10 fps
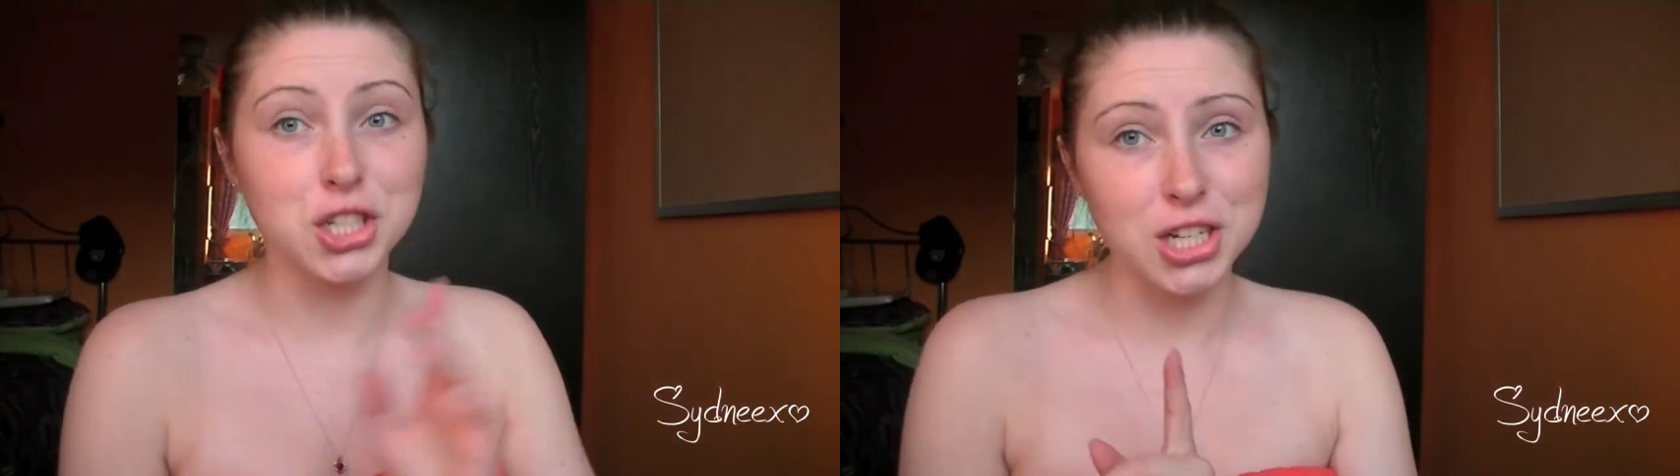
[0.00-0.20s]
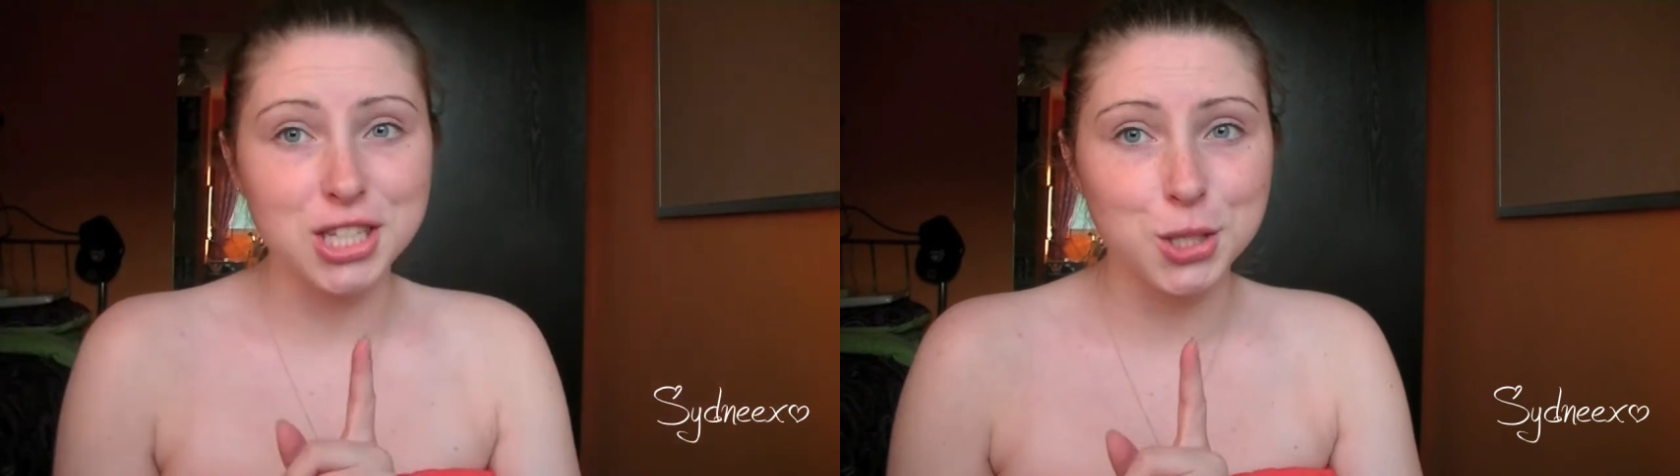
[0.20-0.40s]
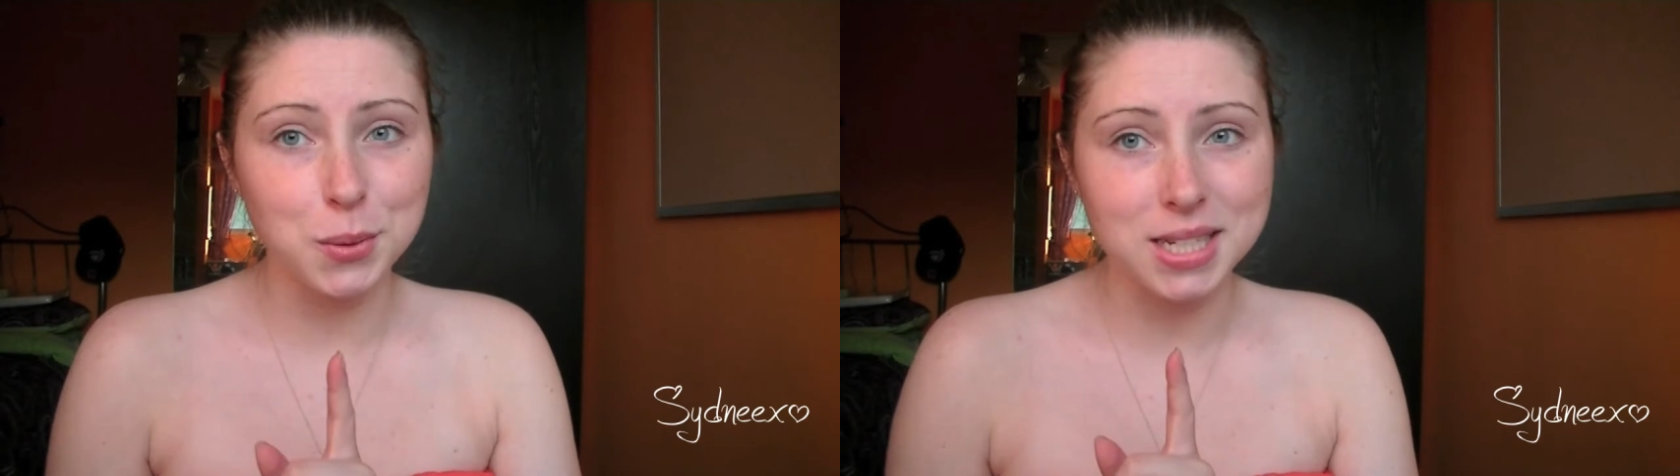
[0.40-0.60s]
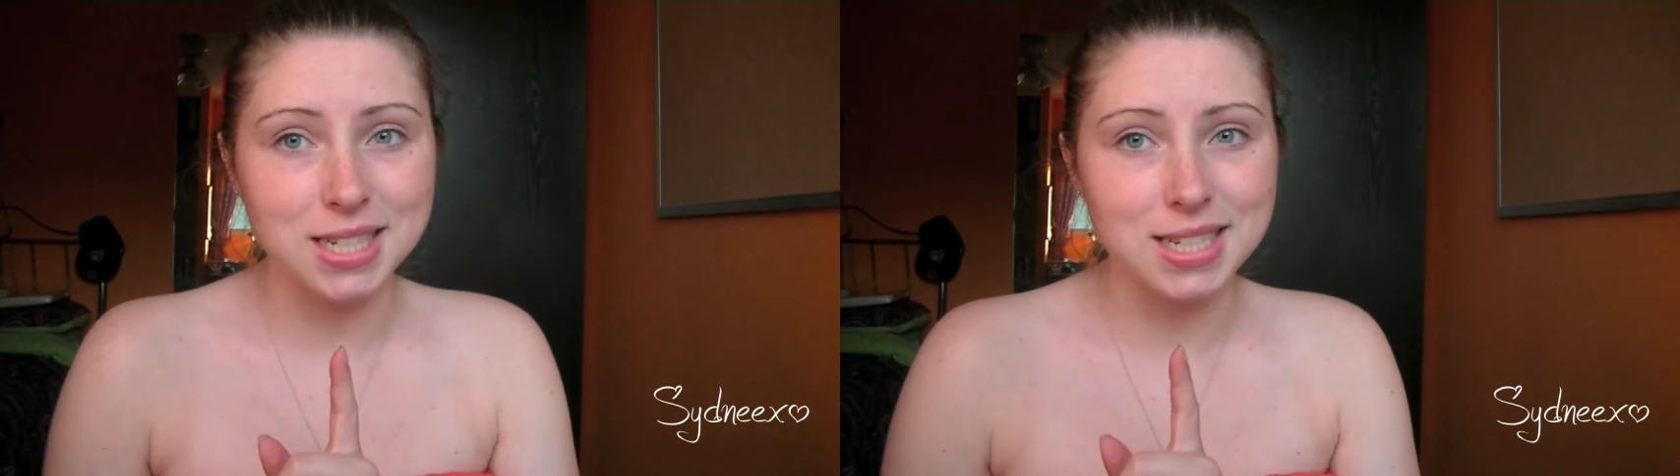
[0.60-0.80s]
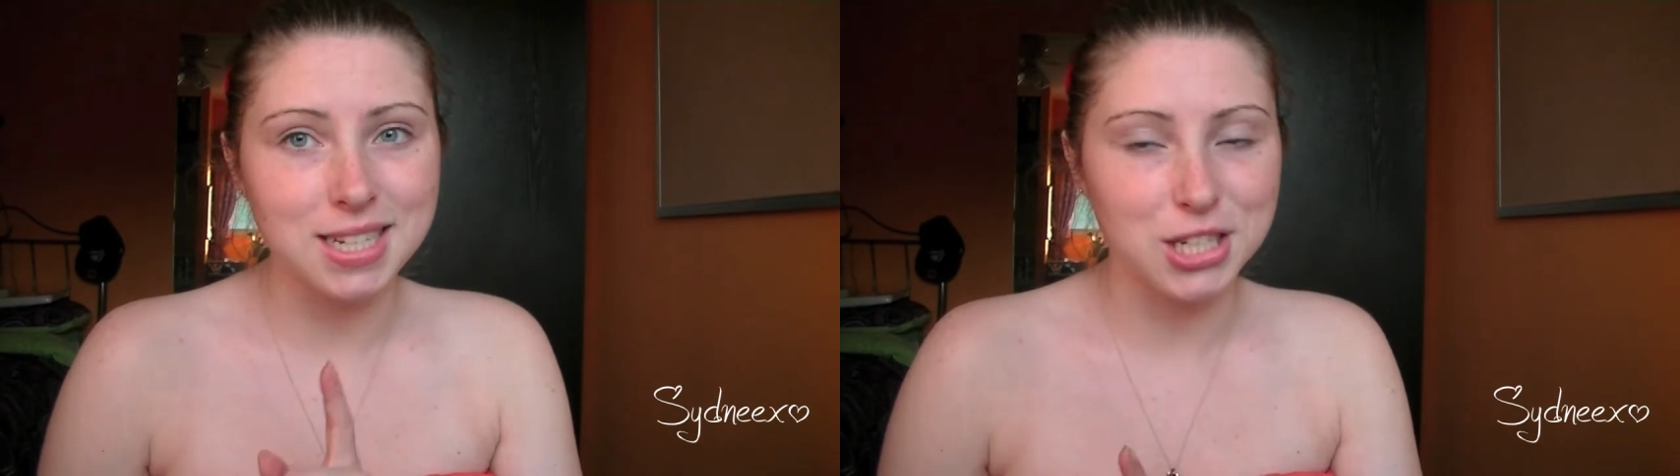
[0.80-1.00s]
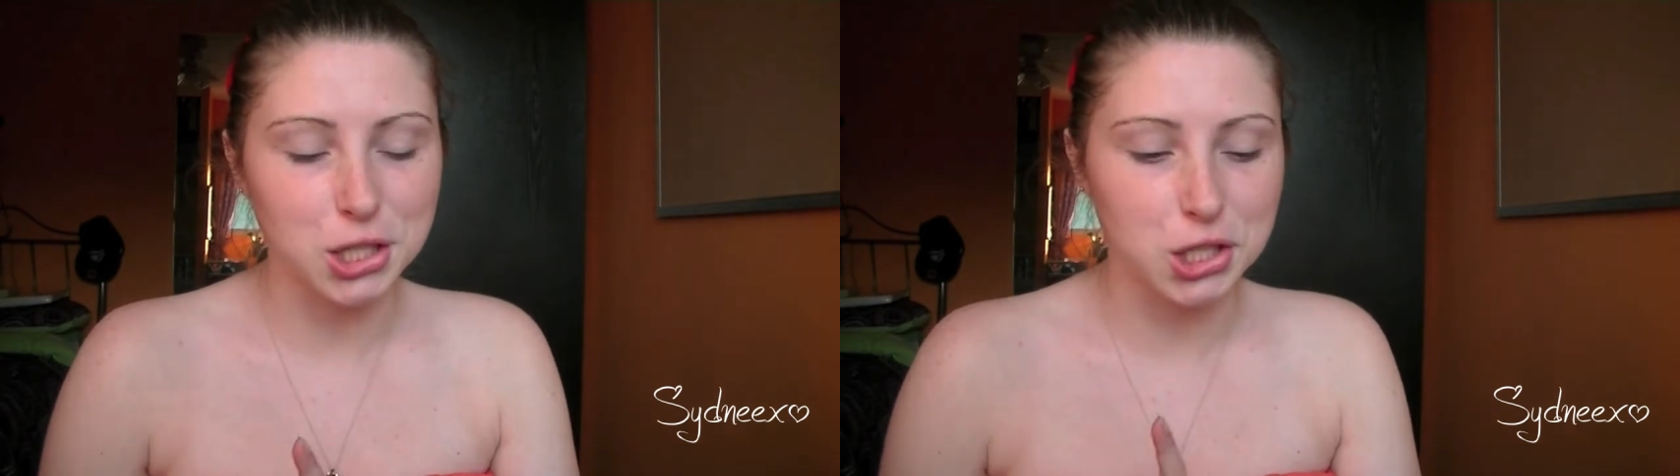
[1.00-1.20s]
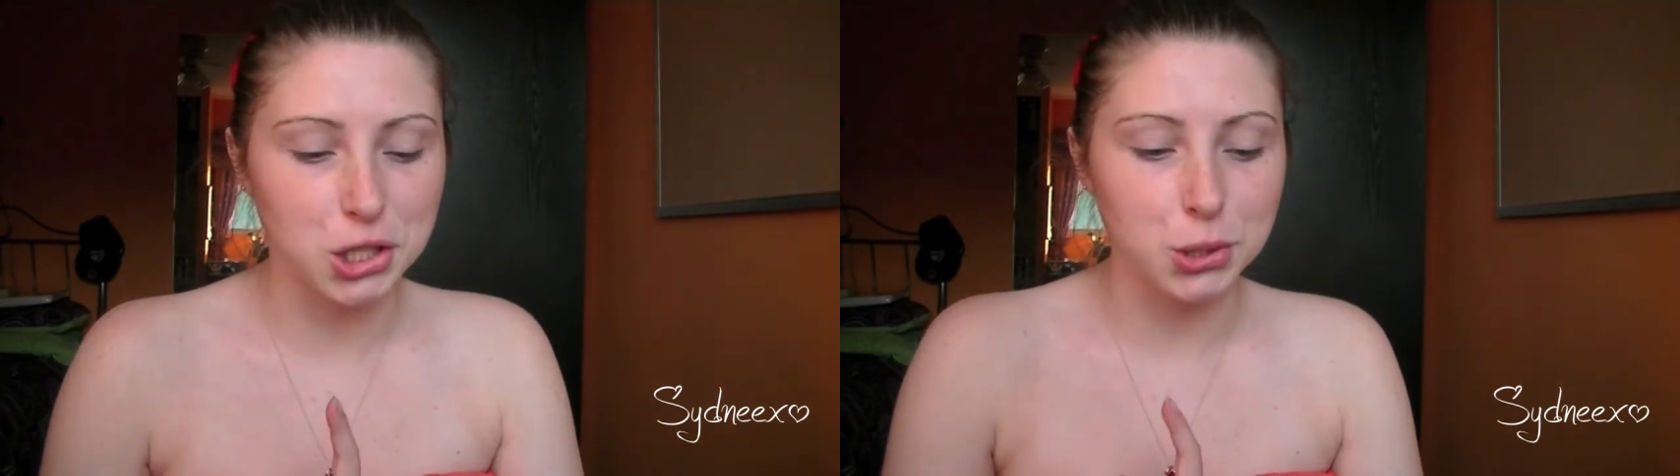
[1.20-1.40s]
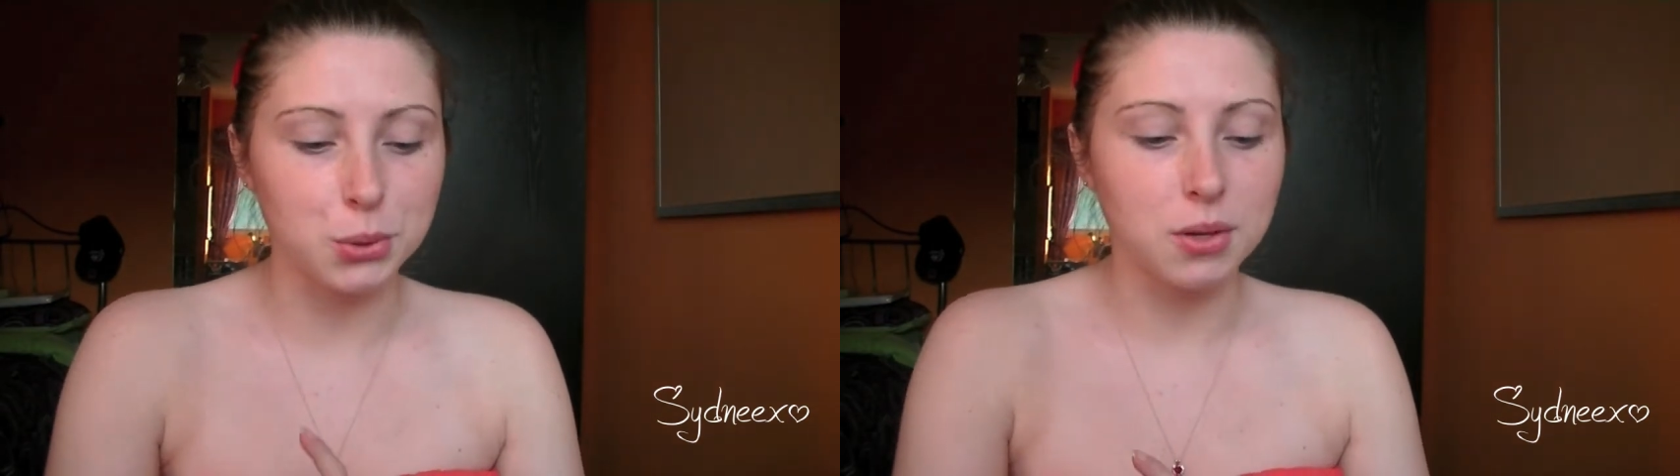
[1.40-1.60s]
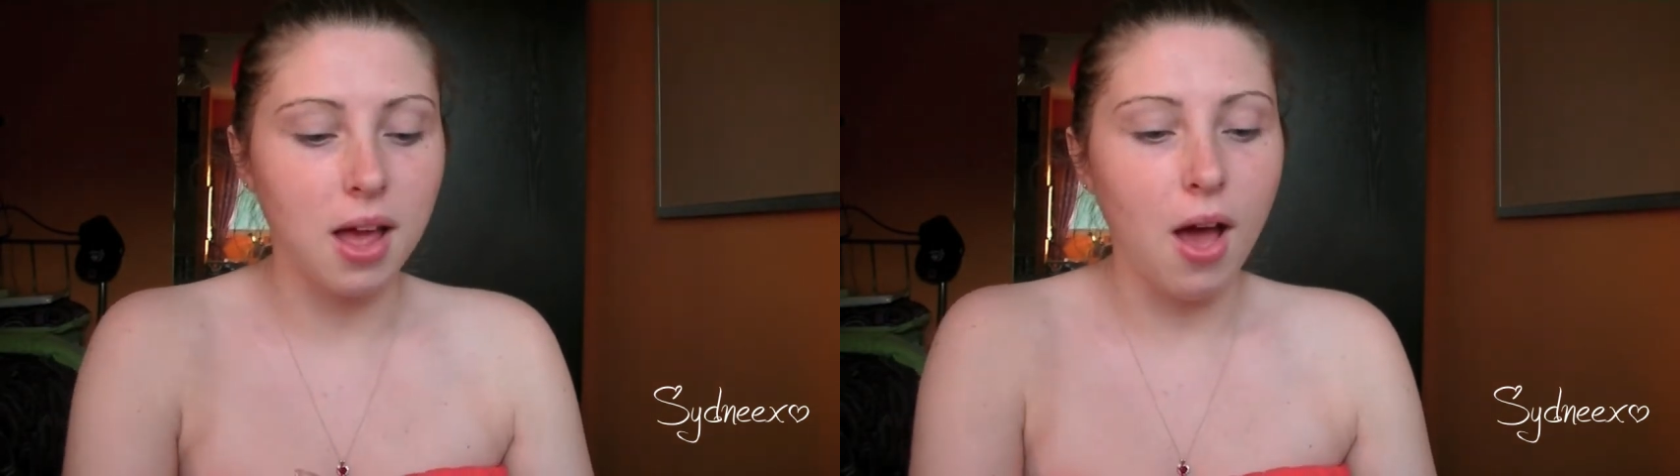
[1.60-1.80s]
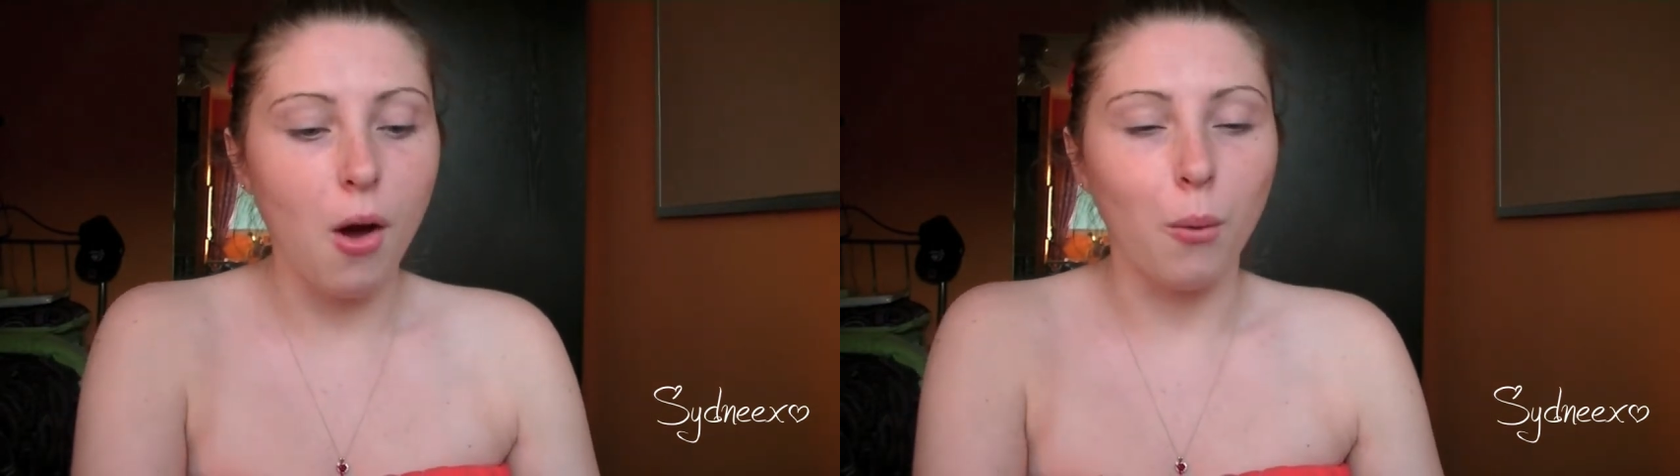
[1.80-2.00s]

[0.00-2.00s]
Just squeaked in into June